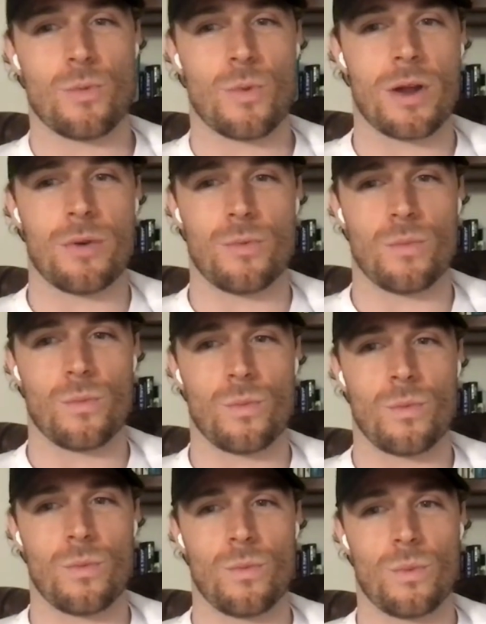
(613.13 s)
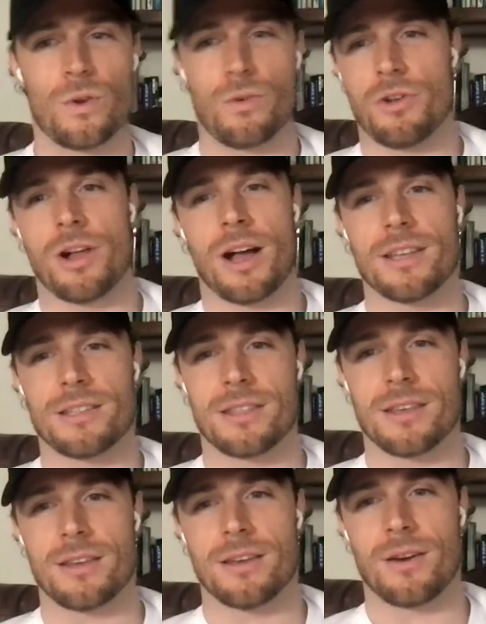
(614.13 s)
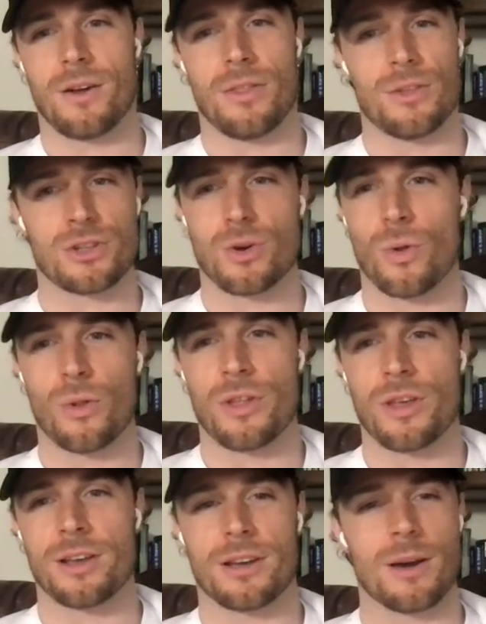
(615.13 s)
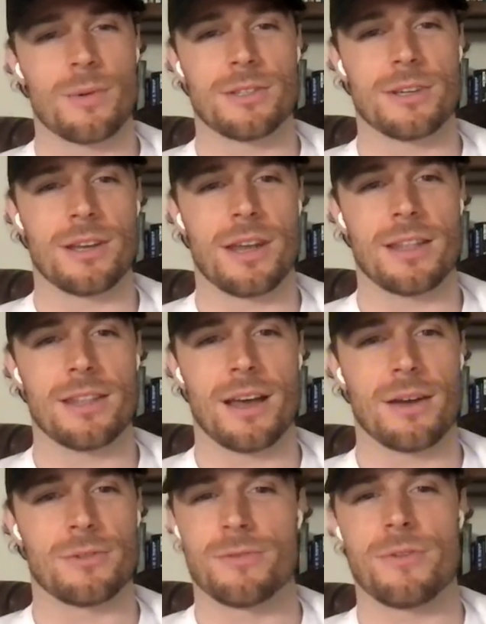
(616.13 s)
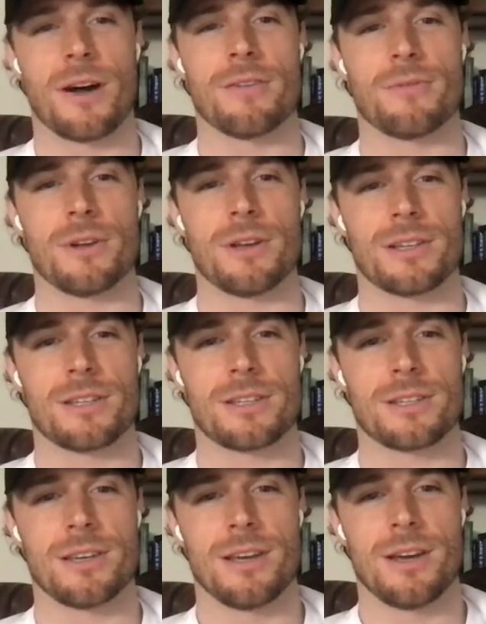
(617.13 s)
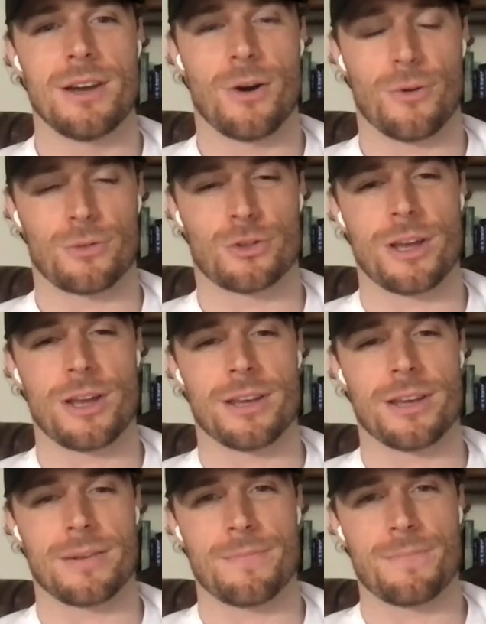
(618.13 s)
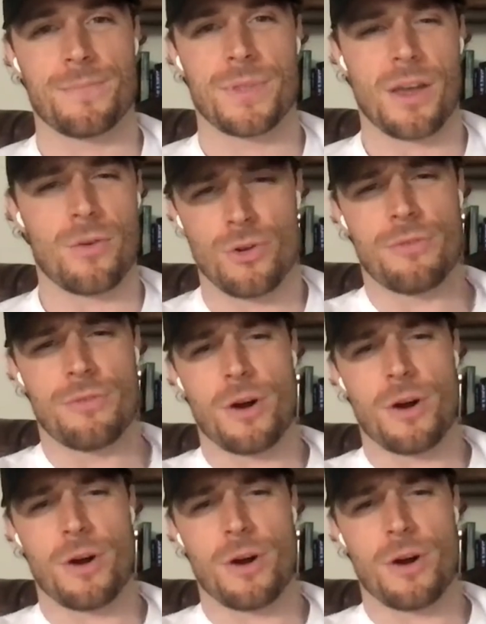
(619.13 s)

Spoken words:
when we realized that this whole thing coming to an end after 5 weeks of training, it really